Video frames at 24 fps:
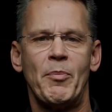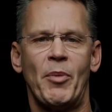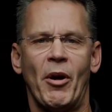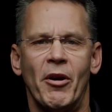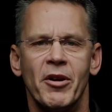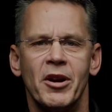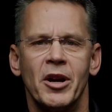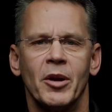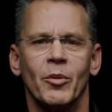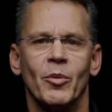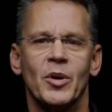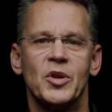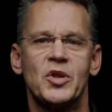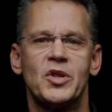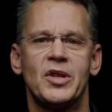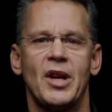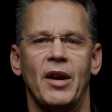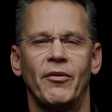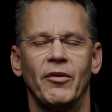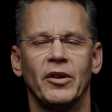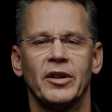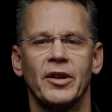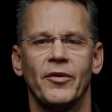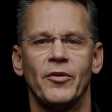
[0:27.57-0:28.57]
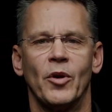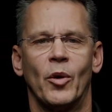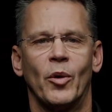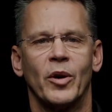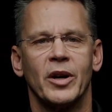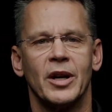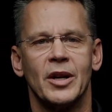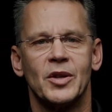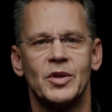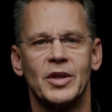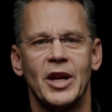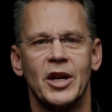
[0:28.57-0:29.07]
partnering with several different
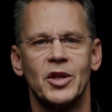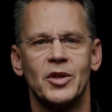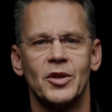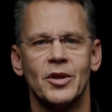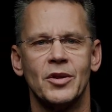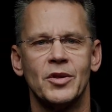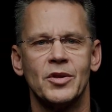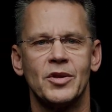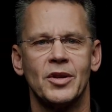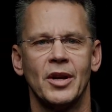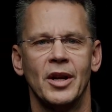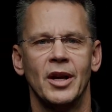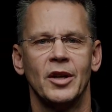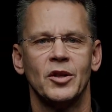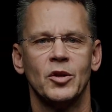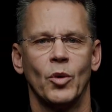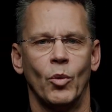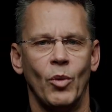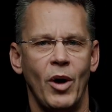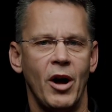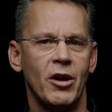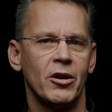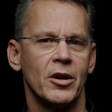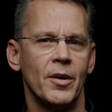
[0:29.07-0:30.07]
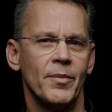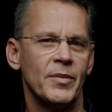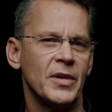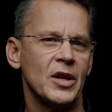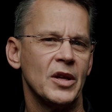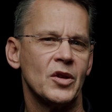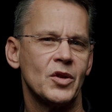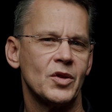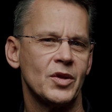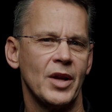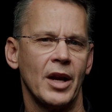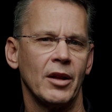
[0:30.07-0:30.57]
organizations to welcome
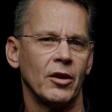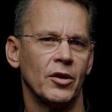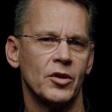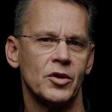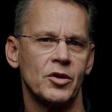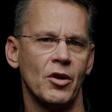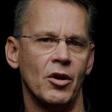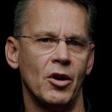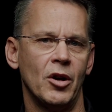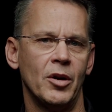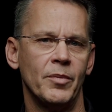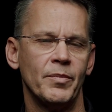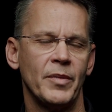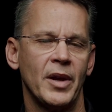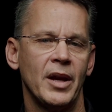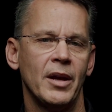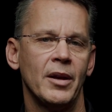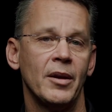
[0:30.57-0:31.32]
these sailors home